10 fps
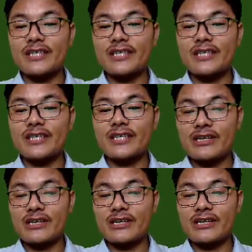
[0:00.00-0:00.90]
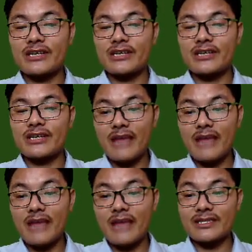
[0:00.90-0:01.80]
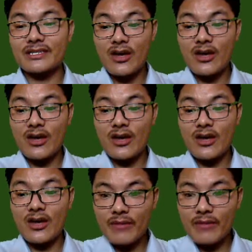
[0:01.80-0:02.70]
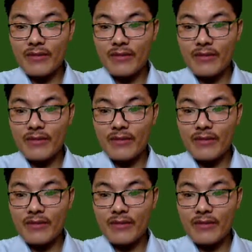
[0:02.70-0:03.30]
proteases, lipases will be coming out